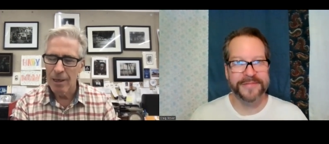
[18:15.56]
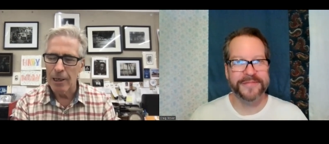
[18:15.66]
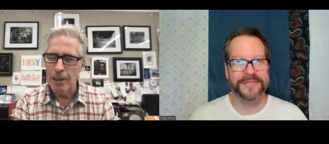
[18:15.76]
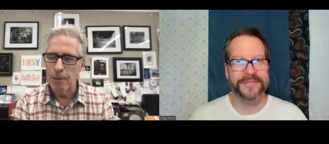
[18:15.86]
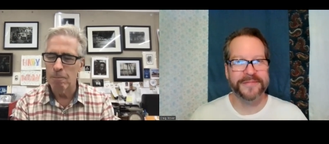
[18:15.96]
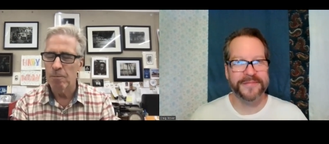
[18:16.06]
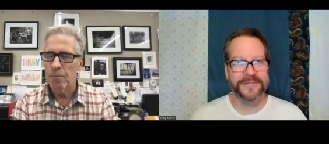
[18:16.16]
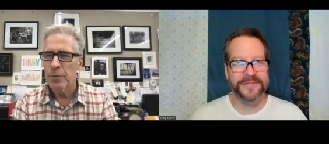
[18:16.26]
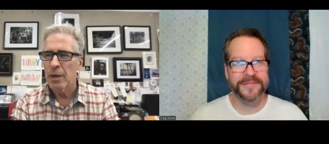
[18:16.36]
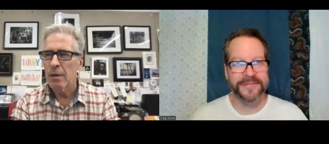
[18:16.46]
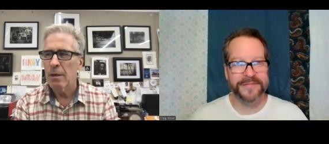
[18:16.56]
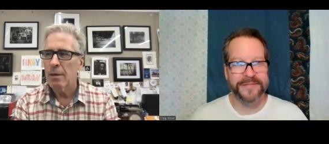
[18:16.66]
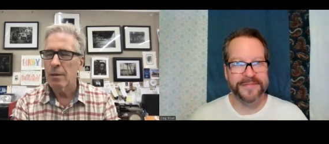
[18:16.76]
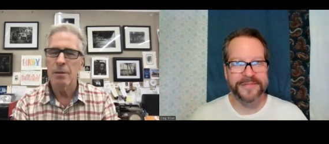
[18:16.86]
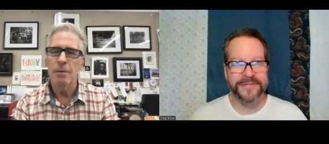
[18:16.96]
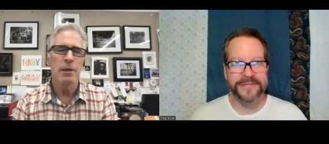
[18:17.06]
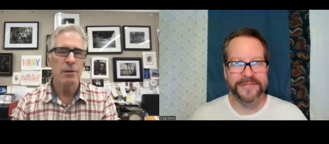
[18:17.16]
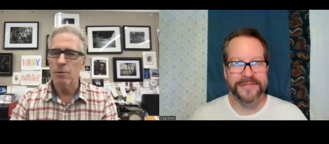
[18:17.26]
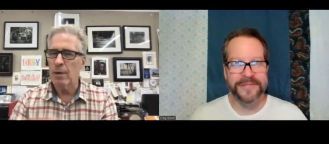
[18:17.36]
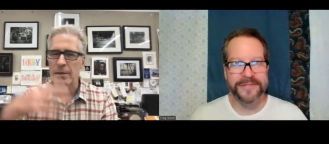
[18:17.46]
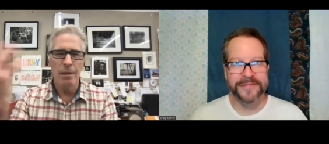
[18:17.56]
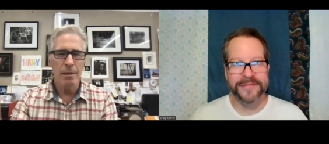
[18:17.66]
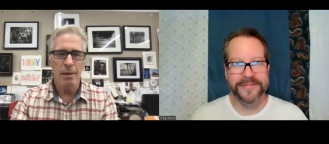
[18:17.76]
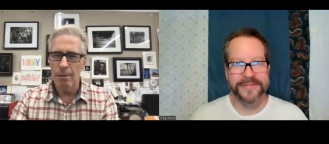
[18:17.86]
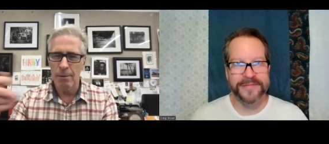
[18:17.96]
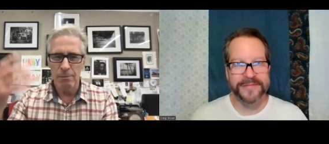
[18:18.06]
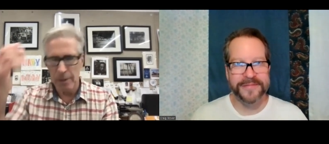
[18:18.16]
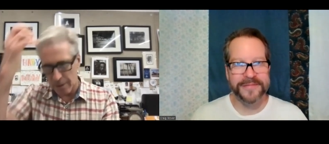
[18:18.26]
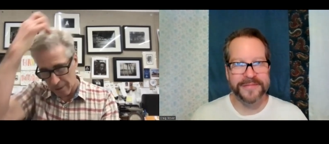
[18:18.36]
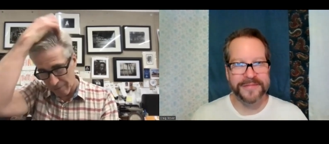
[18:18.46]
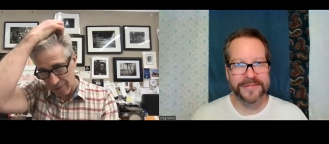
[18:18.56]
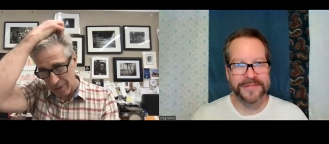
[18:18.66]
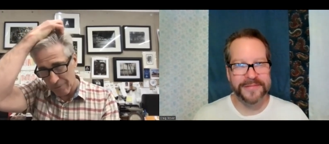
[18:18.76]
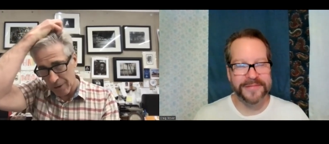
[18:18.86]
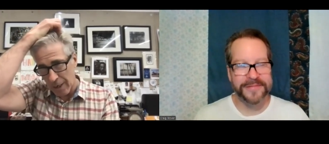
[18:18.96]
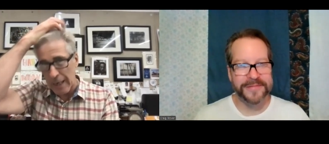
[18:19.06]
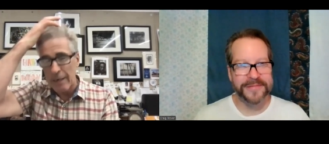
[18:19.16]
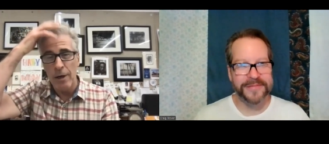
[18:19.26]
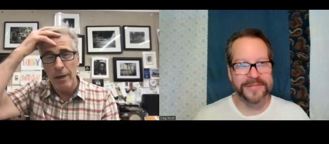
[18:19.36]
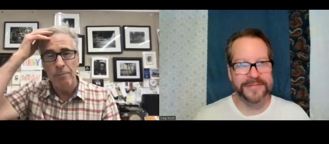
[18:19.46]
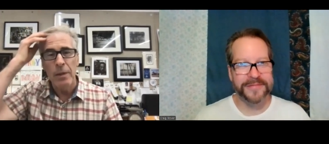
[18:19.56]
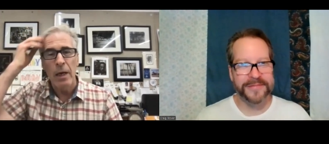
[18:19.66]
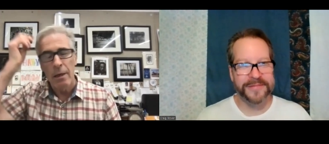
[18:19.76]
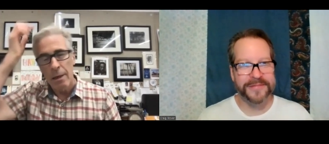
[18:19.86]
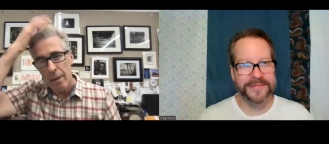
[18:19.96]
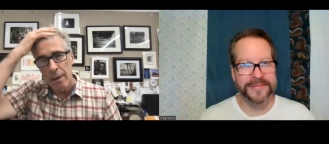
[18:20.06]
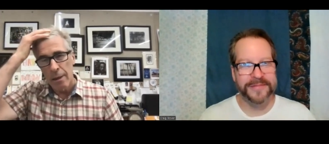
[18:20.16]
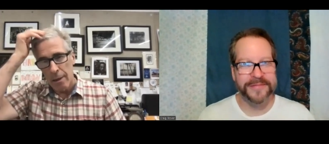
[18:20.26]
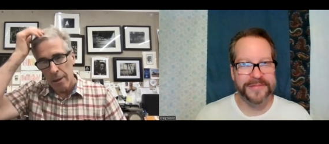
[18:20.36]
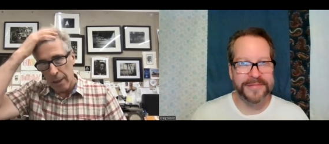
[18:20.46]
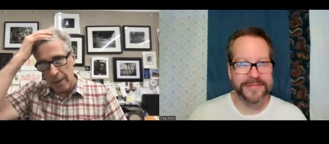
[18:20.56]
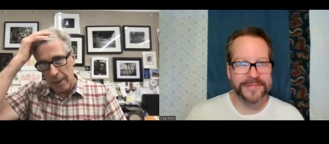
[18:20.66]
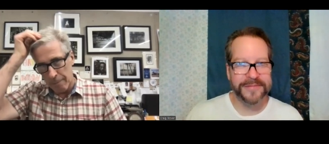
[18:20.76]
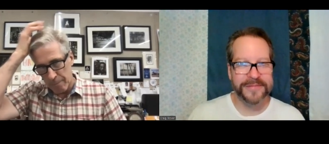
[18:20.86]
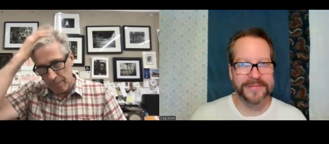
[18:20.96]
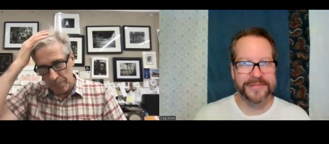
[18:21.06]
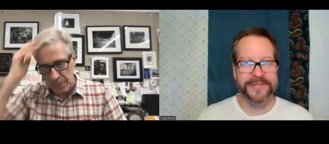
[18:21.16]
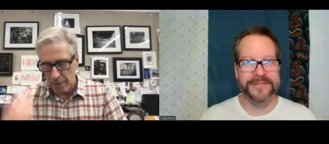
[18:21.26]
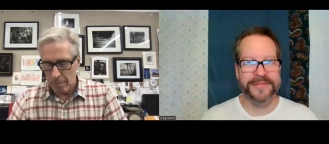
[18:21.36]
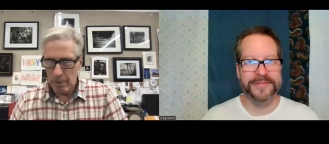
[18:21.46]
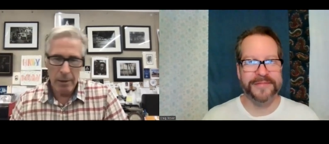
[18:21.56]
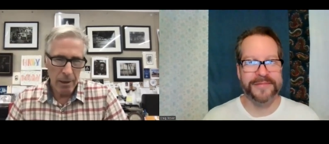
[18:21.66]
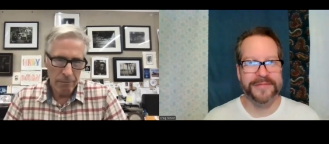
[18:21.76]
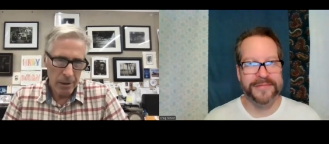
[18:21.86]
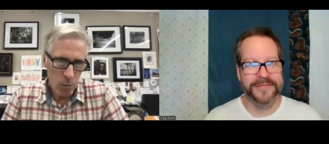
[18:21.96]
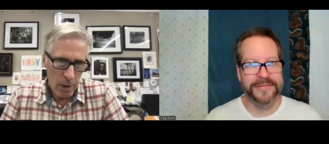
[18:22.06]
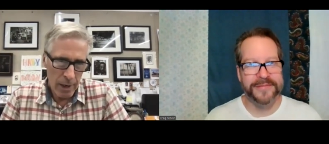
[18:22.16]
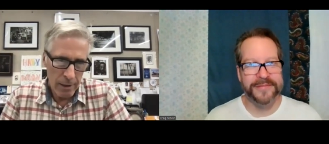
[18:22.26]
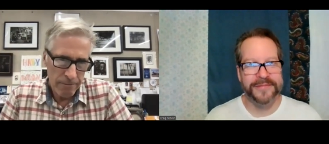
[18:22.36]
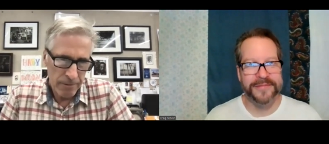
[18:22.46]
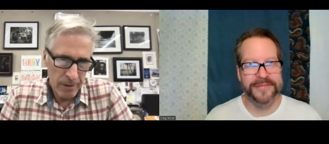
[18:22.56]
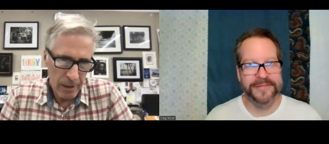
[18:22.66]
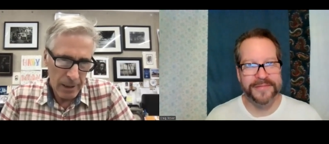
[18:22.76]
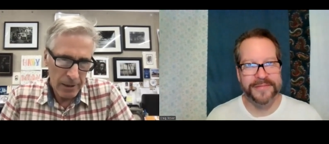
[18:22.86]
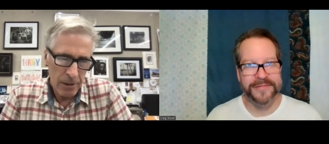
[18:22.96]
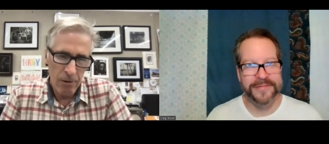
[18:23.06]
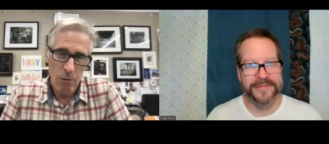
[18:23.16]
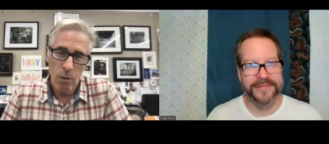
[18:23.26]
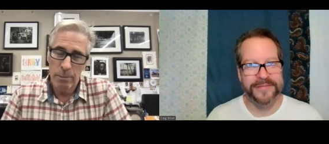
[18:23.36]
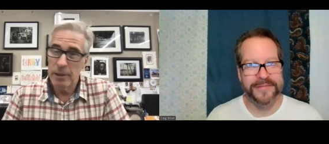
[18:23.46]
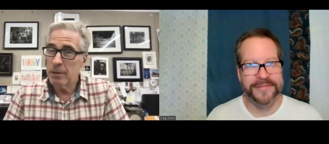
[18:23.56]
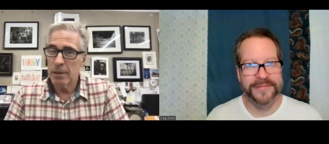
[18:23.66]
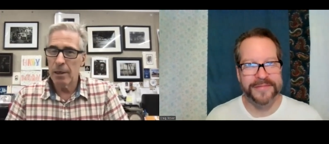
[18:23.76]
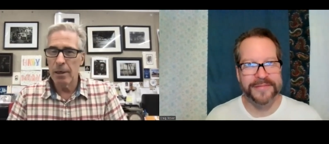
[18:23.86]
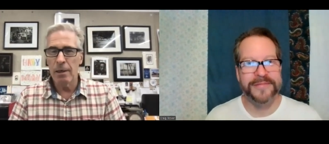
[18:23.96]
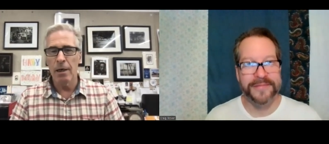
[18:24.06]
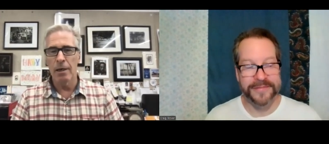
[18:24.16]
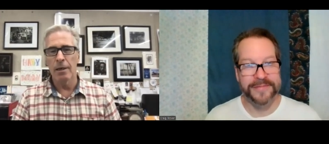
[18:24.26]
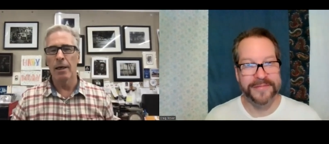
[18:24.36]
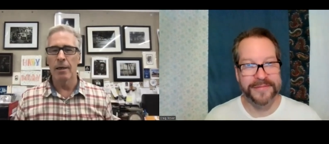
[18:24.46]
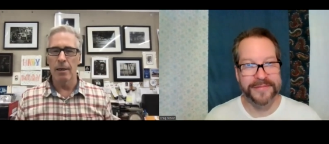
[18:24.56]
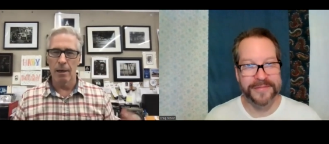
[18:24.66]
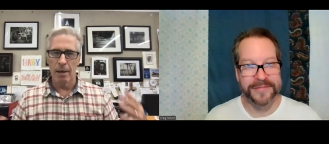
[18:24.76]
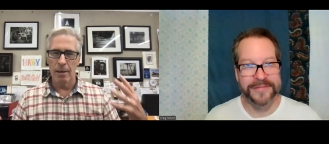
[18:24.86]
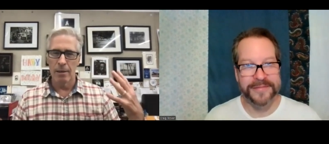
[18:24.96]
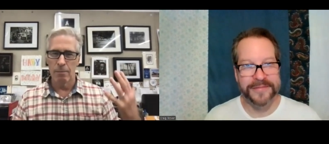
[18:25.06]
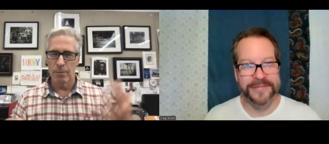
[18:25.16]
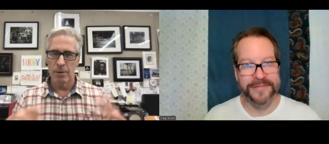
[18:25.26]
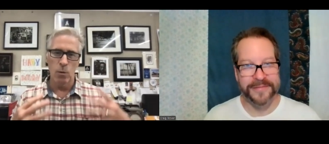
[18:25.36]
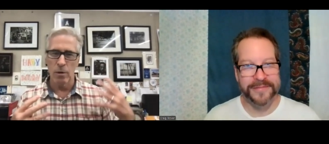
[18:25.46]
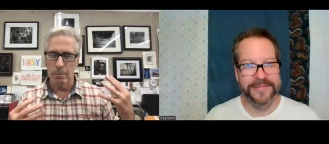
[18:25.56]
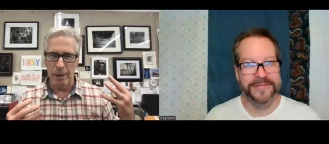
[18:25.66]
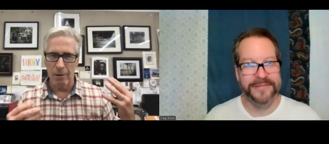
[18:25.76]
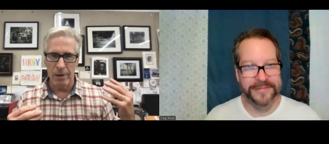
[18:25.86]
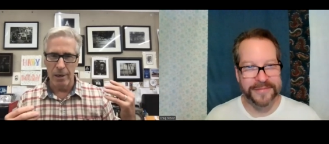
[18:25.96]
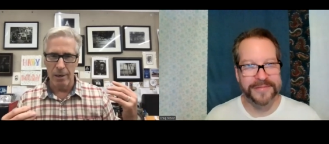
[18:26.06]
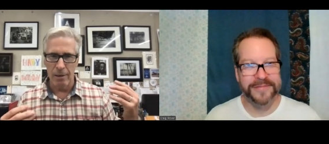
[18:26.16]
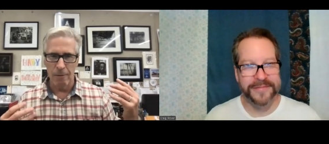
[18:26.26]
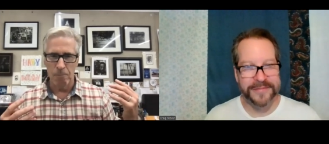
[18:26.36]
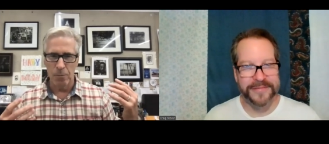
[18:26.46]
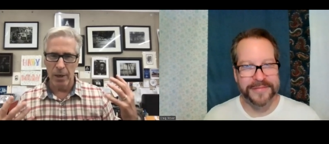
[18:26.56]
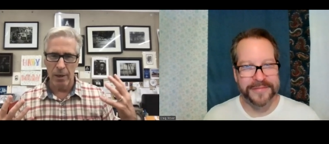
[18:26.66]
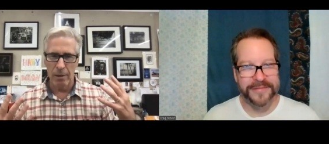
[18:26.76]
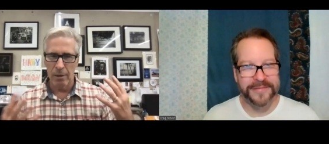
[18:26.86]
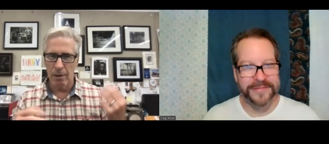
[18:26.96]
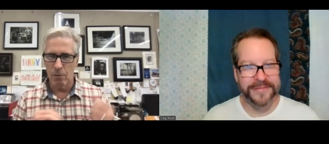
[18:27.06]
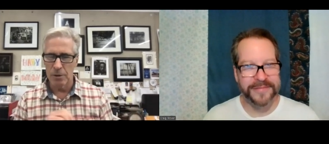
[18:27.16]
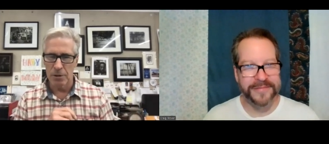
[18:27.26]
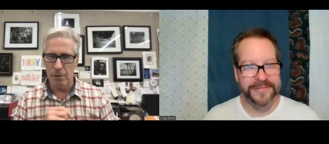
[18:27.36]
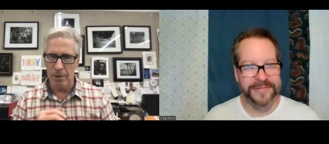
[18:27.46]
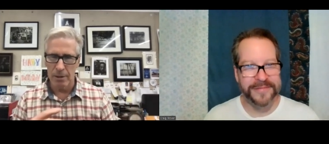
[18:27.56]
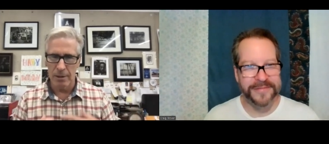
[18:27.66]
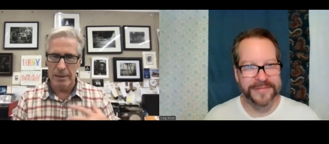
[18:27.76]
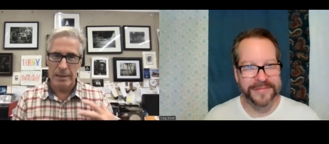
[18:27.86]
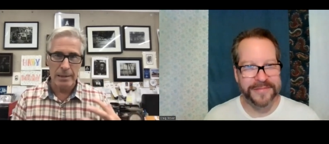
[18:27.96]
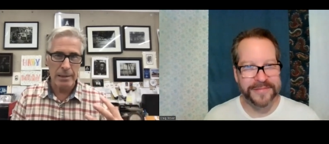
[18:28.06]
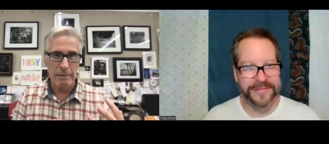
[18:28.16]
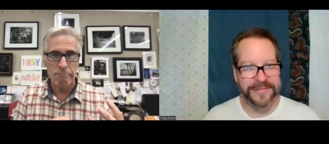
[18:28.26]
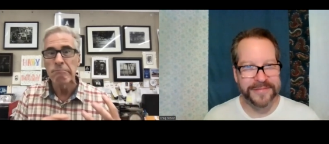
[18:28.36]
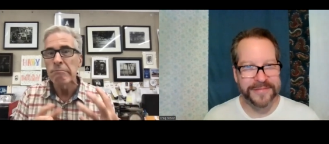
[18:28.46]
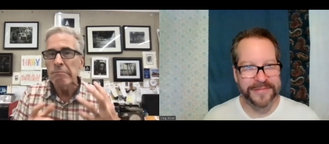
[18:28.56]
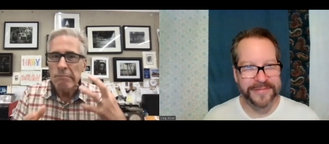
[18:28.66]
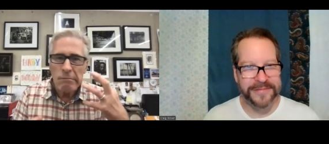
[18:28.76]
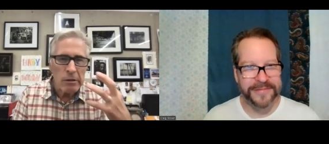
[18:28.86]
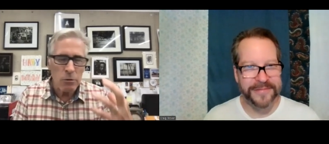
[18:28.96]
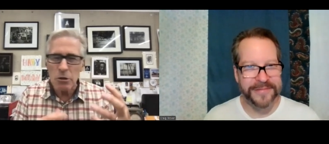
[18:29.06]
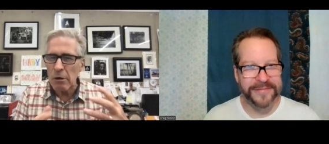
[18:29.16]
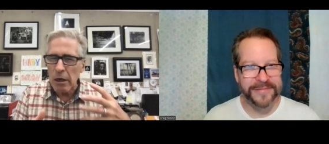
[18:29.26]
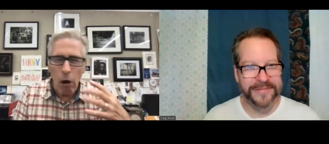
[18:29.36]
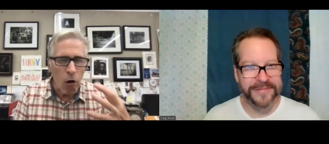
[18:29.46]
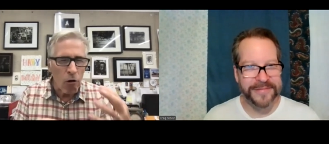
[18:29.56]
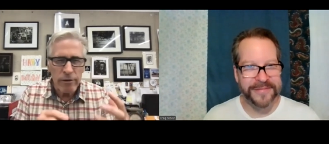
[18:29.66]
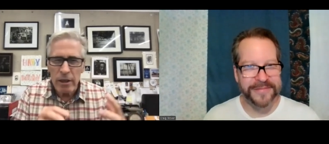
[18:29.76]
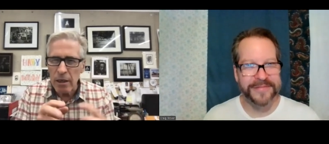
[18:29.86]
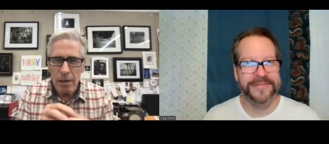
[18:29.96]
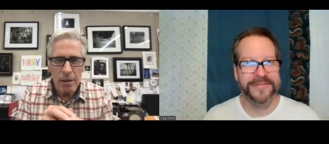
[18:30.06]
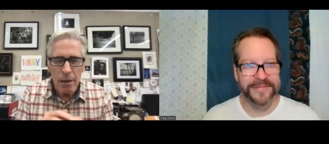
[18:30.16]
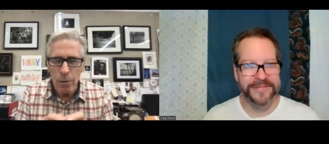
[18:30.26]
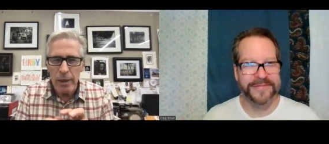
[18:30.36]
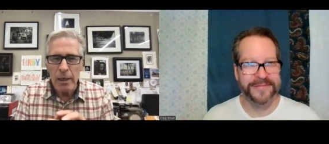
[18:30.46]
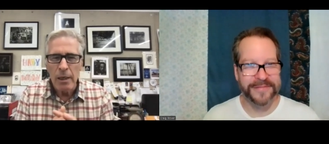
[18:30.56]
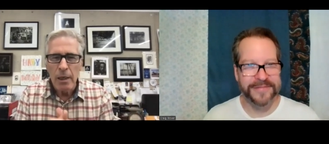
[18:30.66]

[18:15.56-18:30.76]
Speaker 1: that, um, because the rest of the time I've been in Philadelphia. Anyway, um, my lovely wife uh, Terri Warpinski uh, and I weren't married yet, and uh, we started. Mm, it was during COVID. You know, we